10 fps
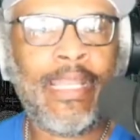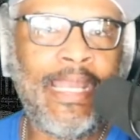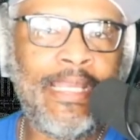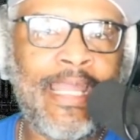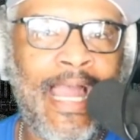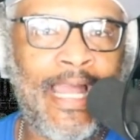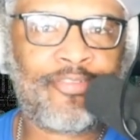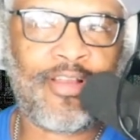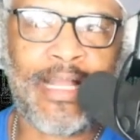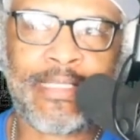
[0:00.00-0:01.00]
Hey
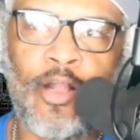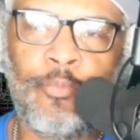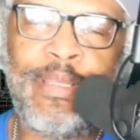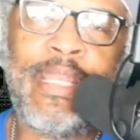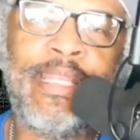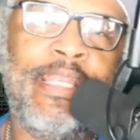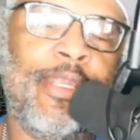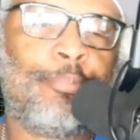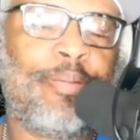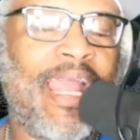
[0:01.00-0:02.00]
guys, Lockoutmen
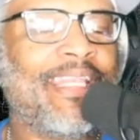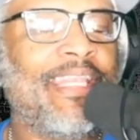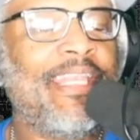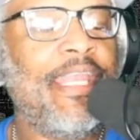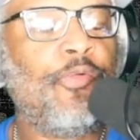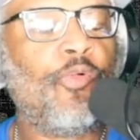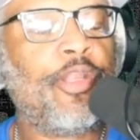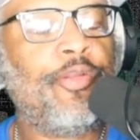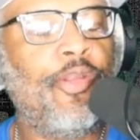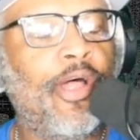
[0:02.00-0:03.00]
here, back again with
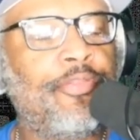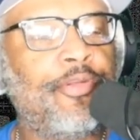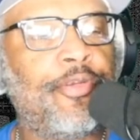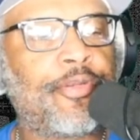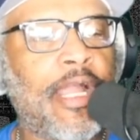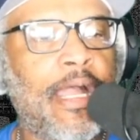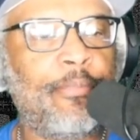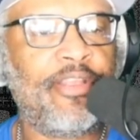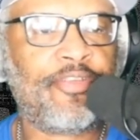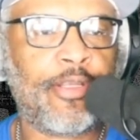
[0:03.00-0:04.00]
another
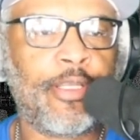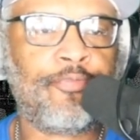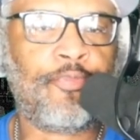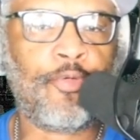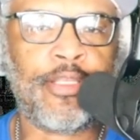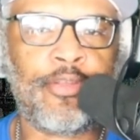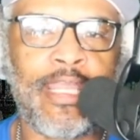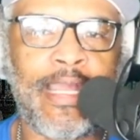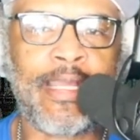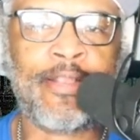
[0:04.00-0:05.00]
commentary for you
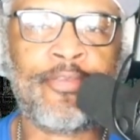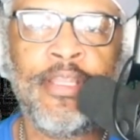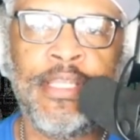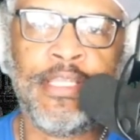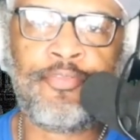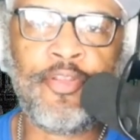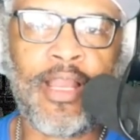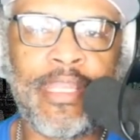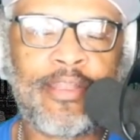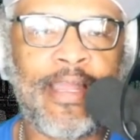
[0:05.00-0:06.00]
guys. If you
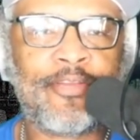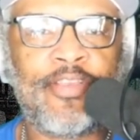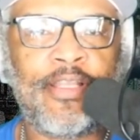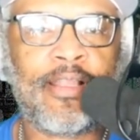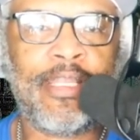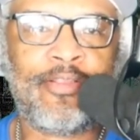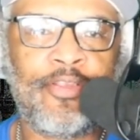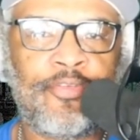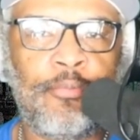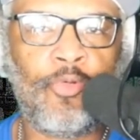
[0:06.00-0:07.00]
like content like
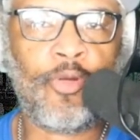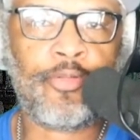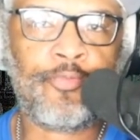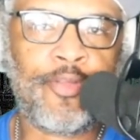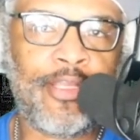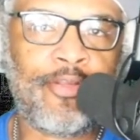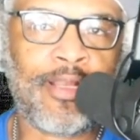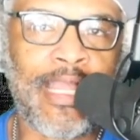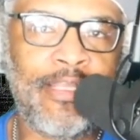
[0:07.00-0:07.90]
this and more, don't forget to like,